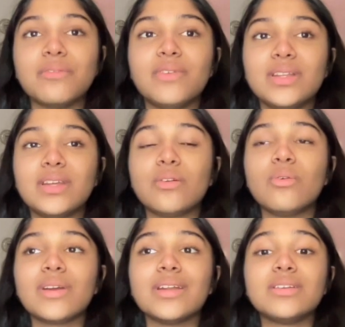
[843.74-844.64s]
way, that
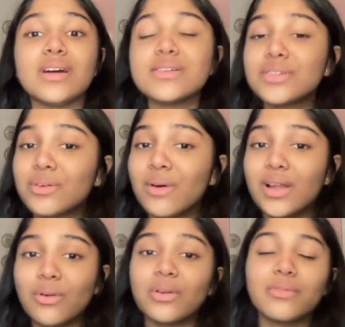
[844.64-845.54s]
okay, it does
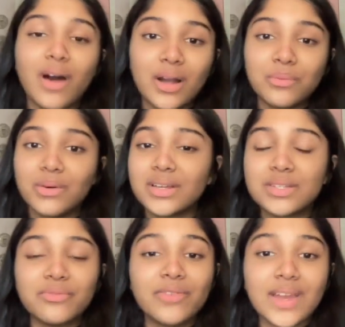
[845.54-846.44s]
require a lot of hard work,
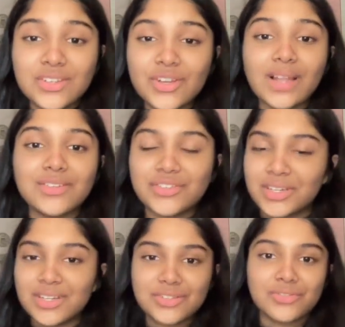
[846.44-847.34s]
it's very
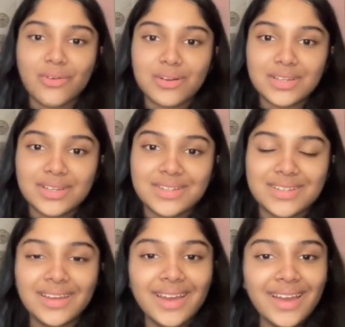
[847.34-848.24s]
challenging and it's not
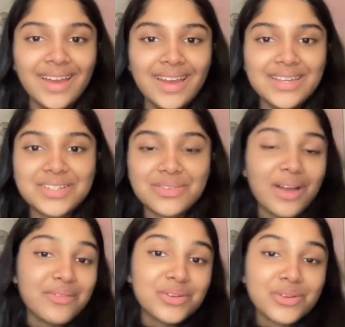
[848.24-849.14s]
easy. So
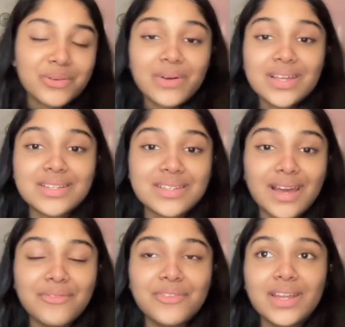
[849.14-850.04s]
I would request,
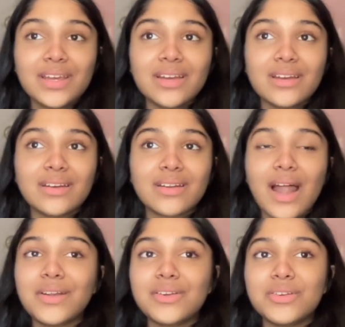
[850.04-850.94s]
I feel like
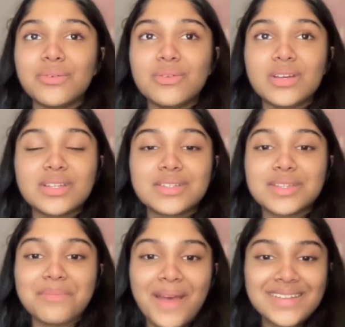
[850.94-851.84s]
gratitude is
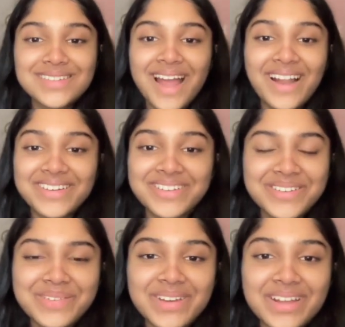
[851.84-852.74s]
the best
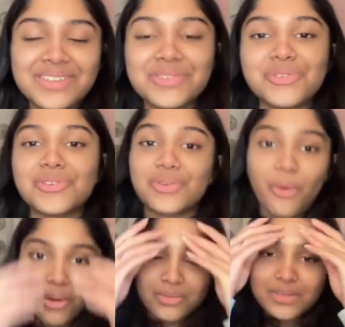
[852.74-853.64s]
attitude, and you should
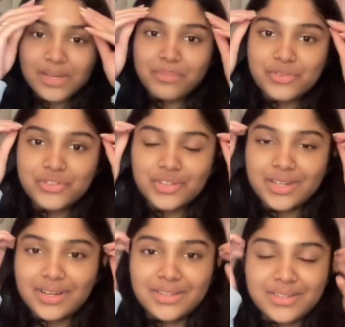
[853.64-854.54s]
always
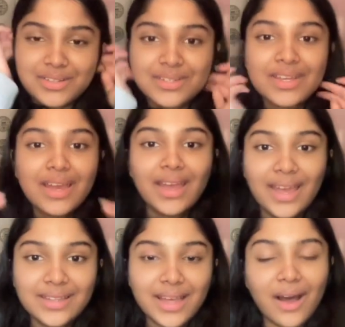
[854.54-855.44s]
appreciate others
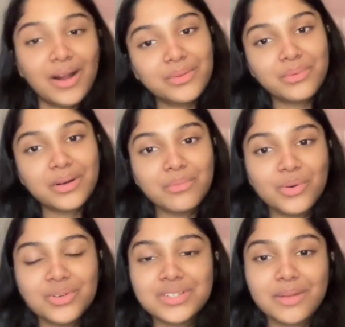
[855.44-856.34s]
and their hard work
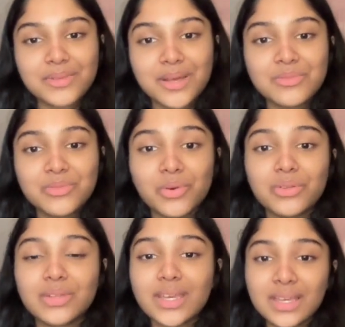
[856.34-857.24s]
more. Sometimes what
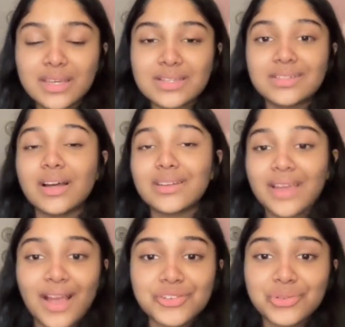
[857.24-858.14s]
you think is done
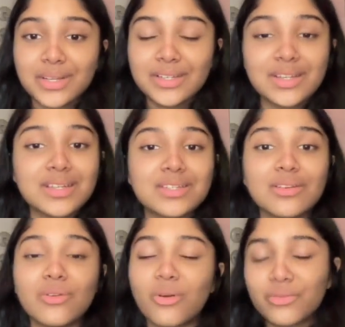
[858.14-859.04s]
casually takes
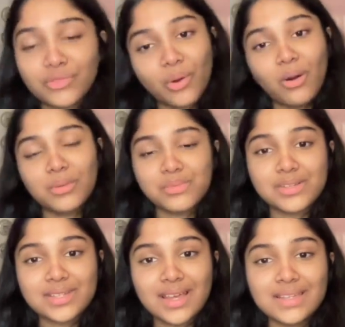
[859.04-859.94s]
a lot of thought
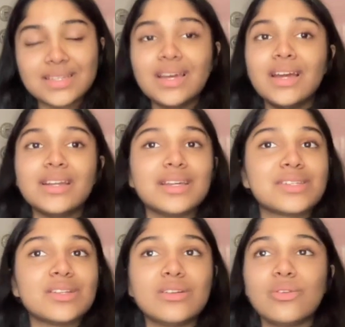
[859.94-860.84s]
process,
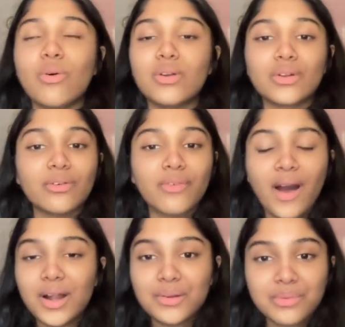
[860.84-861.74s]
takes a lot of
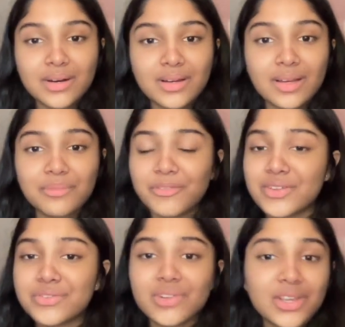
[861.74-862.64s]
hard work,
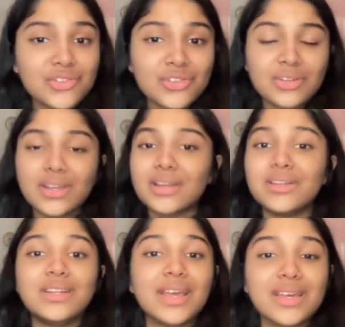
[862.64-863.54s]
frustration,
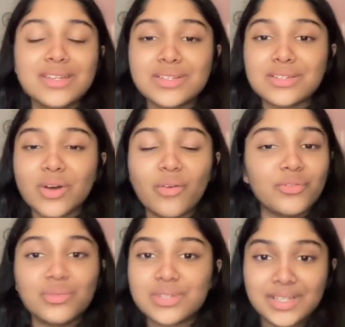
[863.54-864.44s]
and days of
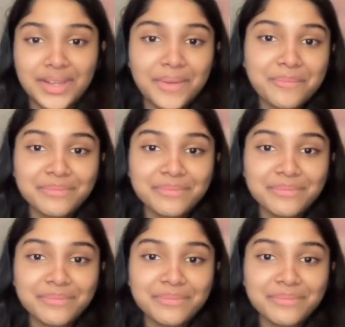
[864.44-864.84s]
no sleep.